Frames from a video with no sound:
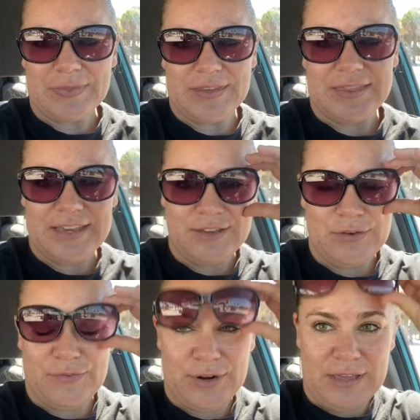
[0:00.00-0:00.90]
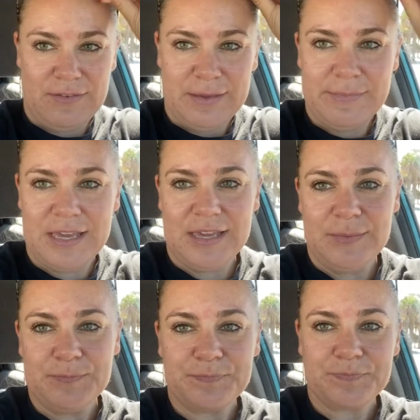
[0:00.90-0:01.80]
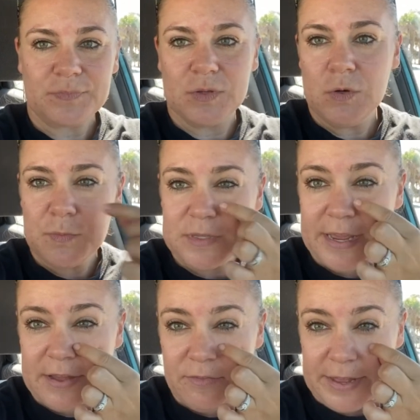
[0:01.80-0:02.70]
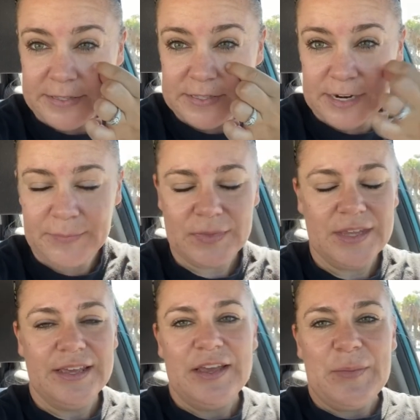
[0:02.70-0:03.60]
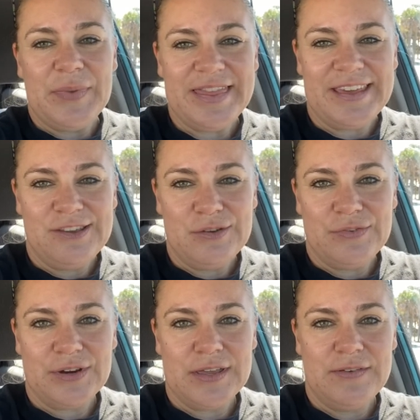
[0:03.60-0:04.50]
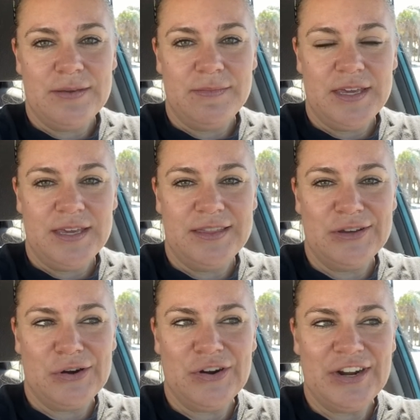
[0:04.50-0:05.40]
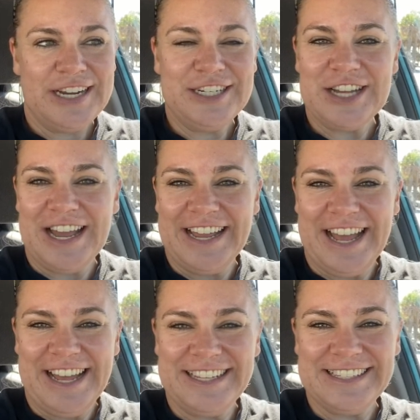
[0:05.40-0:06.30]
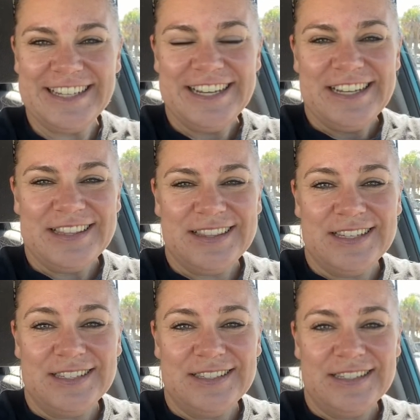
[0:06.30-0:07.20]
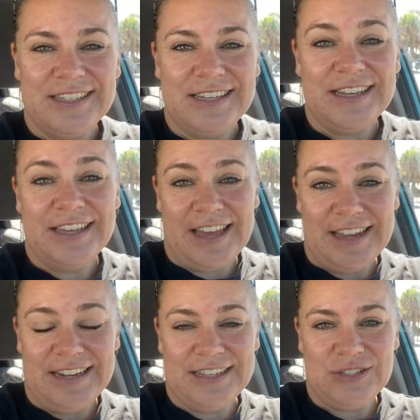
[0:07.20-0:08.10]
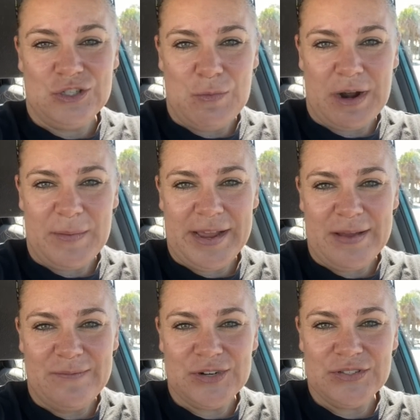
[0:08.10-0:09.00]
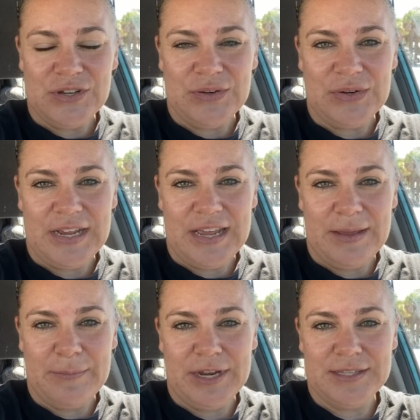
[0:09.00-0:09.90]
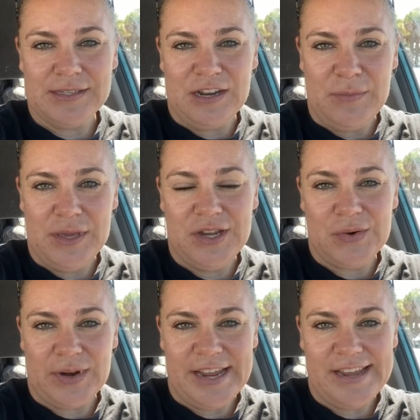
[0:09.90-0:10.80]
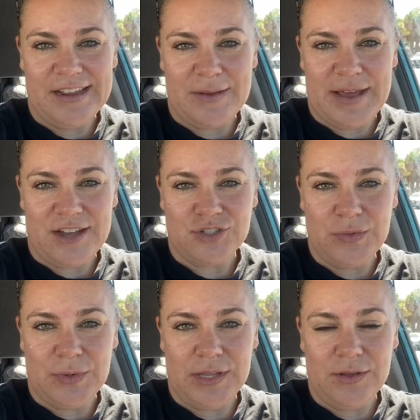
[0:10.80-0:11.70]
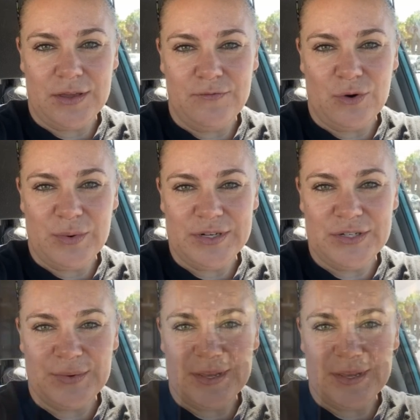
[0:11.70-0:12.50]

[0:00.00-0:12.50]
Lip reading: thank you for giving me, oops, I have lines there, but thank you for giving me the courage, I guess. This, again, super out of my comfort zone, but it's gonna be great, and I'm actually really looking forward to it.